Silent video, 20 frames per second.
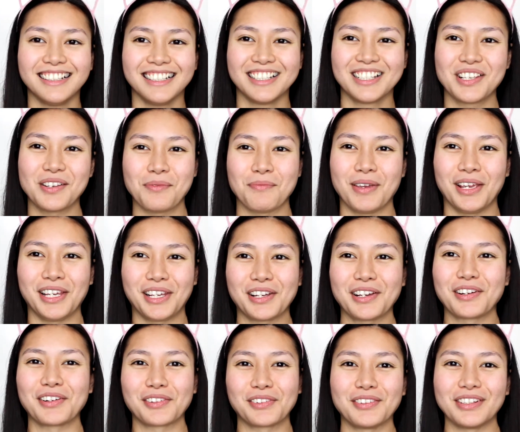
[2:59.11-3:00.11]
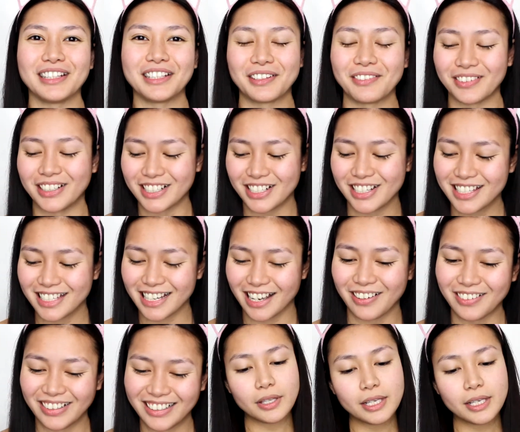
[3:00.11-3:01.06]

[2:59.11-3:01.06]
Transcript: It's making a really weird sound.